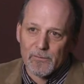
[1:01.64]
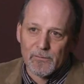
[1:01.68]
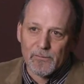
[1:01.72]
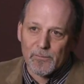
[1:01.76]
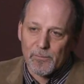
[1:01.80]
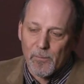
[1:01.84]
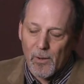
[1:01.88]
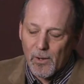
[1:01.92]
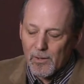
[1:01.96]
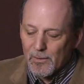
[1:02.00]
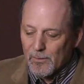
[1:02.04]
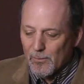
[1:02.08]
and
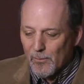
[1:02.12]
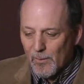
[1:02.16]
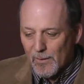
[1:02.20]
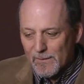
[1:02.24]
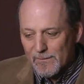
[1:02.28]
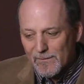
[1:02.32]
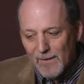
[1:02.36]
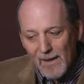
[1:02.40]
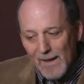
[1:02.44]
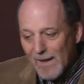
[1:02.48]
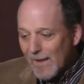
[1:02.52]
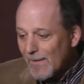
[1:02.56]
smaller
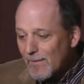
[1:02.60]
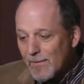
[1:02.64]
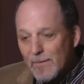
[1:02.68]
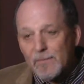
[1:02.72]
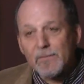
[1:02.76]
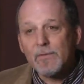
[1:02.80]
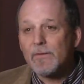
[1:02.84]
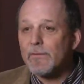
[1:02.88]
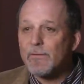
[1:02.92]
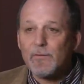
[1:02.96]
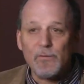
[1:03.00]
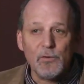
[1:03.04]
ones.
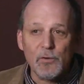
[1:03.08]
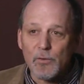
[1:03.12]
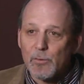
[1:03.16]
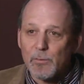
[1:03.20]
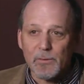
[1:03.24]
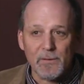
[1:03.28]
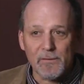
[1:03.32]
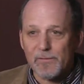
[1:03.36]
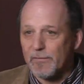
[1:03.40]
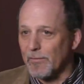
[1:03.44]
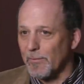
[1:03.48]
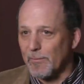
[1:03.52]
This is new
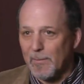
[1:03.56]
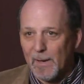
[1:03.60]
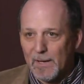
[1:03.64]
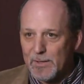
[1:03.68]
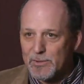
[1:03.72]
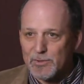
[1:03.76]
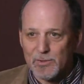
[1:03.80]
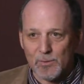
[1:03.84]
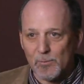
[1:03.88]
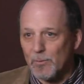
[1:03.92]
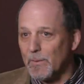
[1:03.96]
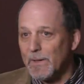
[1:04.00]

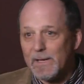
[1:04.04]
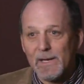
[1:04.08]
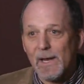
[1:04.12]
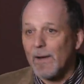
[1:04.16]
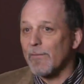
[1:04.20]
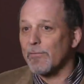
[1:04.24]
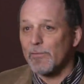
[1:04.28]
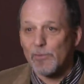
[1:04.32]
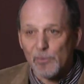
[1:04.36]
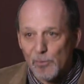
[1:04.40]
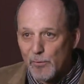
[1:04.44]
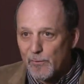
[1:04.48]
information. We
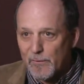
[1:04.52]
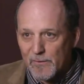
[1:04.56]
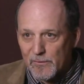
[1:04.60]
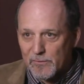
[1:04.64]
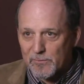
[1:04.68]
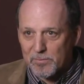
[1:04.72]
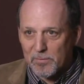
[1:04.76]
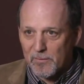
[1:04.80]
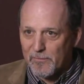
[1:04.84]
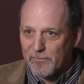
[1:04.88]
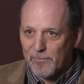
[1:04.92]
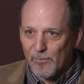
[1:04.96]
never knew this
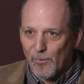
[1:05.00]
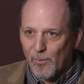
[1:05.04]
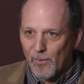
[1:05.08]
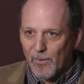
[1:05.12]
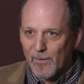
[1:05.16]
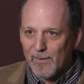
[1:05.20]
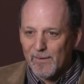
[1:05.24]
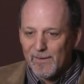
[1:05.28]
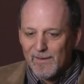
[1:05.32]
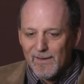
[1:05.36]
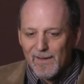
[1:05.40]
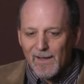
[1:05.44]

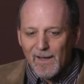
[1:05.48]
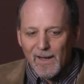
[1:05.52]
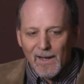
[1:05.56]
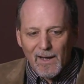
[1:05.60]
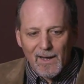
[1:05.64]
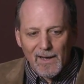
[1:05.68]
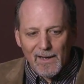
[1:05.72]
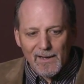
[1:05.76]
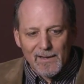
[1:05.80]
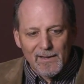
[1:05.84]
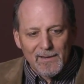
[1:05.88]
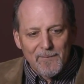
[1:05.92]
before.
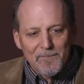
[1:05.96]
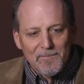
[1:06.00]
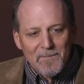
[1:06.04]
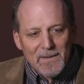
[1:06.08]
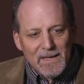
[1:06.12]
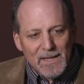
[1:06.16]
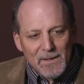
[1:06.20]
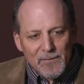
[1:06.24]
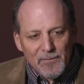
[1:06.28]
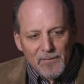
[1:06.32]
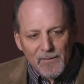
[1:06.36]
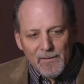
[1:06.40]
Uh,
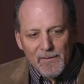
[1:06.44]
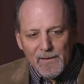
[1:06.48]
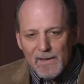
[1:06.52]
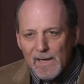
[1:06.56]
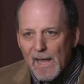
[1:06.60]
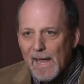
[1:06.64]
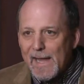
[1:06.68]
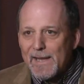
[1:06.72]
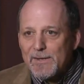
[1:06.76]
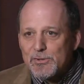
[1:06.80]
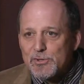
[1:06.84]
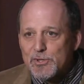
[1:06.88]
even the
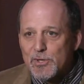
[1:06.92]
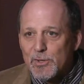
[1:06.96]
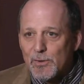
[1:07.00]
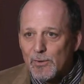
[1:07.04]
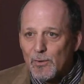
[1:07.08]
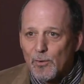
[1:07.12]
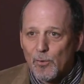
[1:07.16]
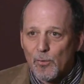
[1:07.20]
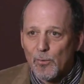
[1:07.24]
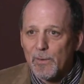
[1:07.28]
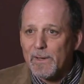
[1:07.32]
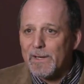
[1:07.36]

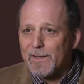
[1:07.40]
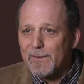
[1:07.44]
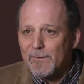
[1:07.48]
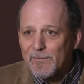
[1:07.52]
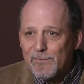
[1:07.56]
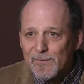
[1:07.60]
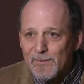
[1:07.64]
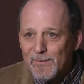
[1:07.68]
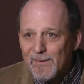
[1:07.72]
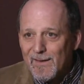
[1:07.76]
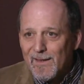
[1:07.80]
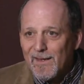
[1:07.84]
ancient
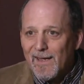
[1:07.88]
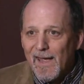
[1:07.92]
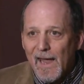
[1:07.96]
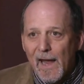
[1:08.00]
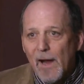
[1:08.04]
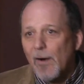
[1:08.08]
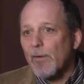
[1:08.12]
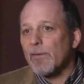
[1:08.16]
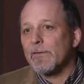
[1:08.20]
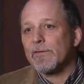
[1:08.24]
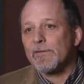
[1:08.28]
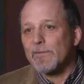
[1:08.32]
Greeks,
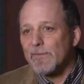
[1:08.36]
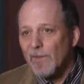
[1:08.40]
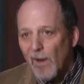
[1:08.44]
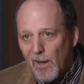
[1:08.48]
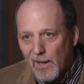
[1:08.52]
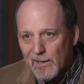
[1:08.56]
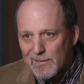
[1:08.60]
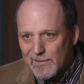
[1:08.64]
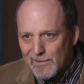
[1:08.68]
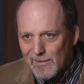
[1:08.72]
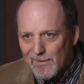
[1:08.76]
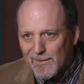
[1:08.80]

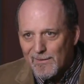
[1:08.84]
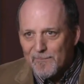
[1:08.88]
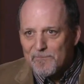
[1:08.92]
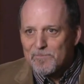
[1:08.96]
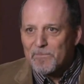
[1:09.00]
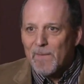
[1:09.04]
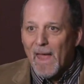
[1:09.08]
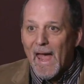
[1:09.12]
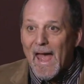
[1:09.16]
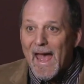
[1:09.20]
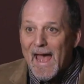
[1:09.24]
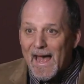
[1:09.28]
Aristotle,
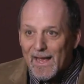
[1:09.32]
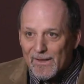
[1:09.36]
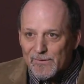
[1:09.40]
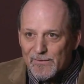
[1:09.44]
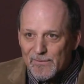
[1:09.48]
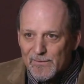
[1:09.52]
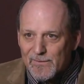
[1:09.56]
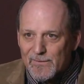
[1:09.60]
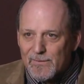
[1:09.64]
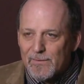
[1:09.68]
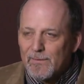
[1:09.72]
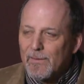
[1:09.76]

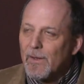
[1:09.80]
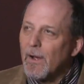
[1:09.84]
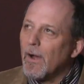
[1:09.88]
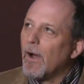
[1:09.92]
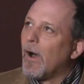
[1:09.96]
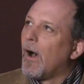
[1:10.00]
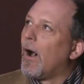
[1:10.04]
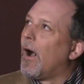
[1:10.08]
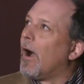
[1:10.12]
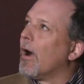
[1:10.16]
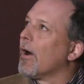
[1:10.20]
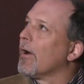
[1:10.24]
asked
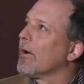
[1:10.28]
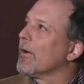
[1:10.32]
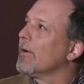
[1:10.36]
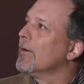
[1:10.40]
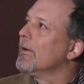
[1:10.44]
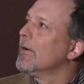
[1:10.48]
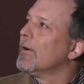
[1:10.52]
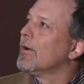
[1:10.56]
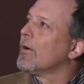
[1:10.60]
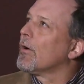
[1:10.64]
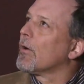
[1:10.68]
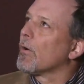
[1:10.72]
Are
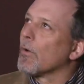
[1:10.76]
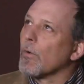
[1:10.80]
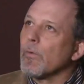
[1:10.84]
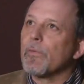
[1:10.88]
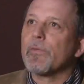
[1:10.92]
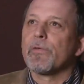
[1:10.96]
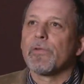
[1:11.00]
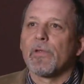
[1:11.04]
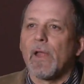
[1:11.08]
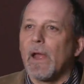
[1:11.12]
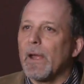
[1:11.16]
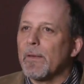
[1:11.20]

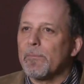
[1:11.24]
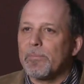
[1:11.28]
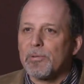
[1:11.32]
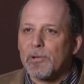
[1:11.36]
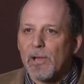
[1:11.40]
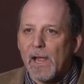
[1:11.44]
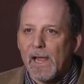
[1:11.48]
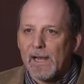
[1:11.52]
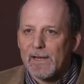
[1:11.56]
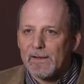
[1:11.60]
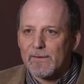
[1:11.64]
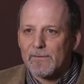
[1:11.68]
Earth like
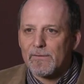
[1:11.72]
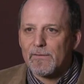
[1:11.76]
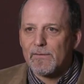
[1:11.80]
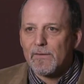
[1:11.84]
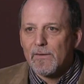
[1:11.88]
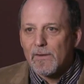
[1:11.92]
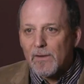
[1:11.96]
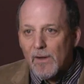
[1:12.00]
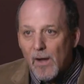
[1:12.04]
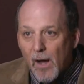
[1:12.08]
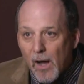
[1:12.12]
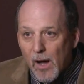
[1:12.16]
planets
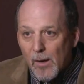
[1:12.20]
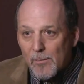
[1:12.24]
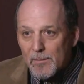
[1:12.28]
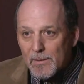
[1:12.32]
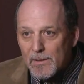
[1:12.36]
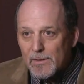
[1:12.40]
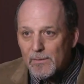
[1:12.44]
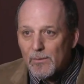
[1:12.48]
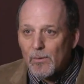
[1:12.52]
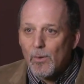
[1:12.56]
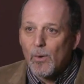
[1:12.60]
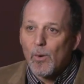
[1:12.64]

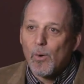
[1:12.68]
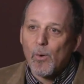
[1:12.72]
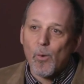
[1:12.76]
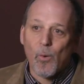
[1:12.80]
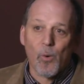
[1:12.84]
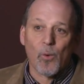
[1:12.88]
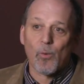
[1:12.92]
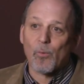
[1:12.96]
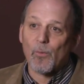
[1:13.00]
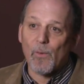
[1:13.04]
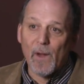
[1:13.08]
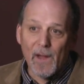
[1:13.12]
common
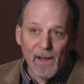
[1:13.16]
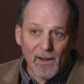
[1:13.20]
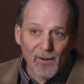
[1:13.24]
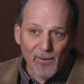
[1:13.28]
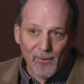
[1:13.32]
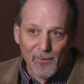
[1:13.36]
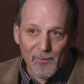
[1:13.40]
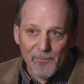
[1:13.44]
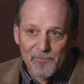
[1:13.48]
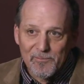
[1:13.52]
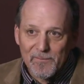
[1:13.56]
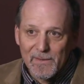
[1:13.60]
or
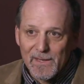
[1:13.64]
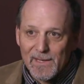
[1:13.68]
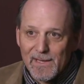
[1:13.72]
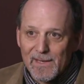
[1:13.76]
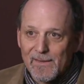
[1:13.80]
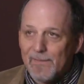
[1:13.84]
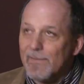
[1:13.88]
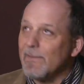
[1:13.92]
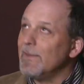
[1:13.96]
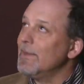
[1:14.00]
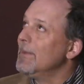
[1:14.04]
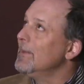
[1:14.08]
rare
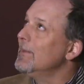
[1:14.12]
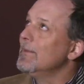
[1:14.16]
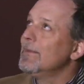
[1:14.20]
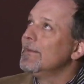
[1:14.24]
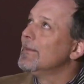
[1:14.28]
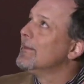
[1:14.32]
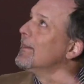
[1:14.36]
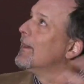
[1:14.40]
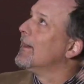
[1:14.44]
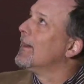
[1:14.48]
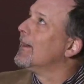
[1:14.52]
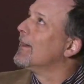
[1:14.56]
in the
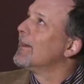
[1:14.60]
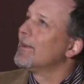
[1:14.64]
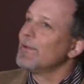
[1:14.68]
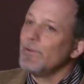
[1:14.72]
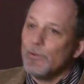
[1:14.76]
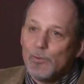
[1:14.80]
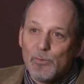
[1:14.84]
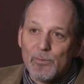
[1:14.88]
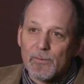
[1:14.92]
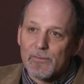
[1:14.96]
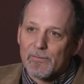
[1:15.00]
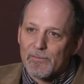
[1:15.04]
uh,
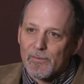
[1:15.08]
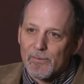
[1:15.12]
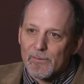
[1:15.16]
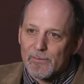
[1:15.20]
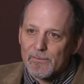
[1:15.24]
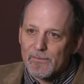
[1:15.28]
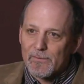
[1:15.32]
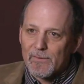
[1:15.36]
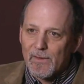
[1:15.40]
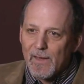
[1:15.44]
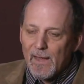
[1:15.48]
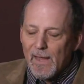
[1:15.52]

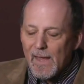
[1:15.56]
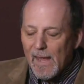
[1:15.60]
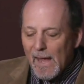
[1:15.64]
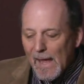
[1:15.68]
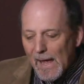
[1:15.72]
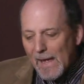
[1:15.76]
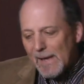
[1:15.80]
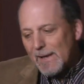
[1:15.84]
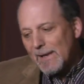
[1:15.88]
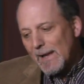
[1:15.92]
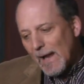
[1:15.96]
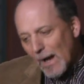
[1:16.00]
universe?
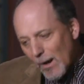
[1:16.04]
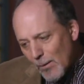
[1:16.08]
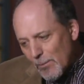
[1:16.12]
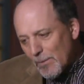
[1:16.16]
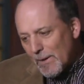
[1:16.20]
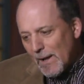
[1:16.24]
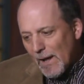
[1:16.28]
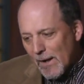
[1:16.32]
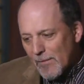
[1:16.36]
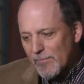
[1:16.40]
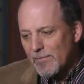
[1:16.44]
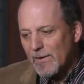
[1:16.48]
And now
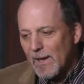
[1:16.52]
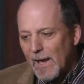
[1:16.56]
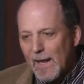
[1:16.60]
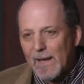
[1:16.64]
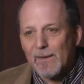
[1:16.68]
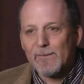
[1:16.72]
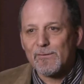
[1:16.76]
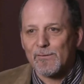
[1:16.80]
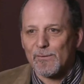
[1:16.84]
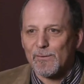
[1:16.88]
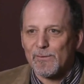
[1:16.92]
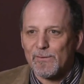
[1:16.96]
we have an
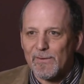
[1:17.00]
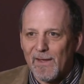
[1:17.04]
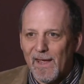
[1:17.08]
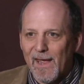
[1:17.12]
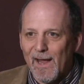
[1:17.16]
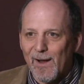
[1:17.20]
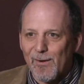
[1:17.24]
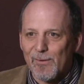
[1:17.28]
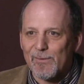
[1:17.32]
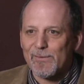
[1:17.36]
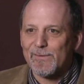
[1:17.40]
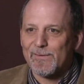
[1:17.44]
answer to
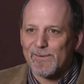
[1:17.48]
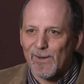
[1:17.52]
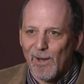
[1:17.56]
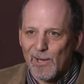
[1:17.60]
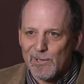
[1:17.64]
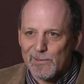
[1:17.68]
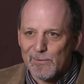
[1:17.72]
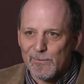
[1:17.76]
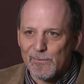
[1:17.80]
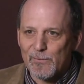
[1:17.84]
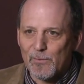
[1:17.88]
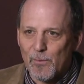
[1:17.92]

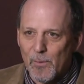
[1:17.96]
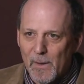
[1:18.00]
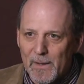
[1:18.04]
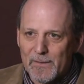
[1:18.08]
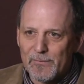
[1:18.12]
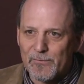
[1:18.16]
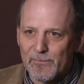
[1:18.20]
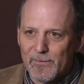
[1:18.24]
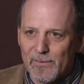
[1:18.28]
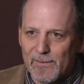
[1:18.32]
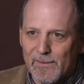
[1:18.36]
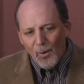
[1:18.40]
Aristotle's
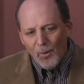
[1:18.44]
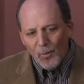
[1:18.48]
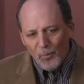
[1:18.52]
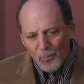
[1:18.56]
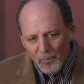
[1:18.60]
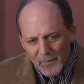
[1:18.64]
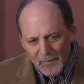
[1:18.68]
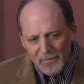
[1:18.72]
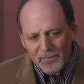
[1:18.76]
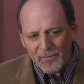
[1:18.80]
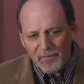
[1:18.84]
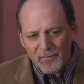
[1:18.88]
question.
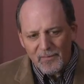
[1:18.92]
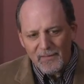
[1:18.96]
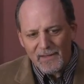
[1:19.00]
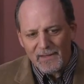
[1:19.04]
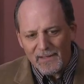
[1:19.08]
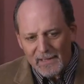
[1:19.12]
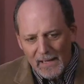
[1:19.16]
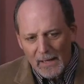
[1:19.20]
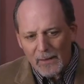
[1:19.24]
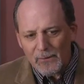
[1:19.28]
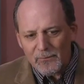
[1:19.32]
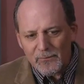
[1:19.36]
With the
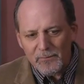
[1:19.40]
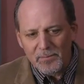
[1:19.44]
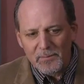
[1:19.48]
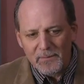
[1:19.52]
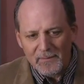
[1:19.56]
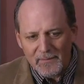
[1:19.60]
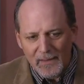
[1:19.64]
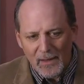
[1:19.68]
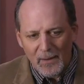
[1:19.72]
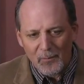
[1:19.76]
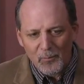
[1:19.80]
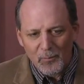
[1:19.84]

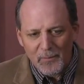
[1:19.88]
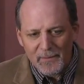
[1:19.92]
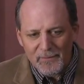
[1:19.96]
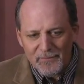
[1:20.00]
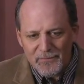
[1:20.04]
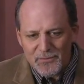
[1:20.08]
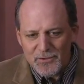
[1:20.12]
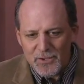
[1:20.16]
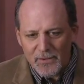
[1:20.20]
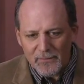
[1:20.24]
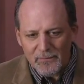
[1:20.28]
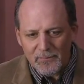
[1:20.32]
announcement that
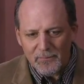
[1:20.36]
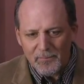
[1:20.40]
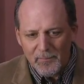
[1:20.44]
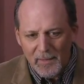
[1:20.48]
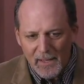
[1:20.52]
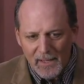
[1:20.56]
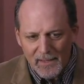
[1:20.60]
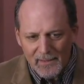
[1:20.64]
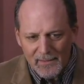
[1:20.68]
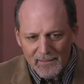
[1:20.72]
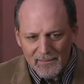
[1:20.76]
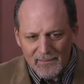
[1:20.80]
we've just
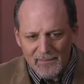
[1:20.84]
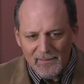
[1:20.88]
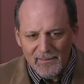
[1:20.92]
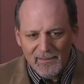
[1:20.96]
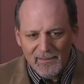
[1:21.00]
made,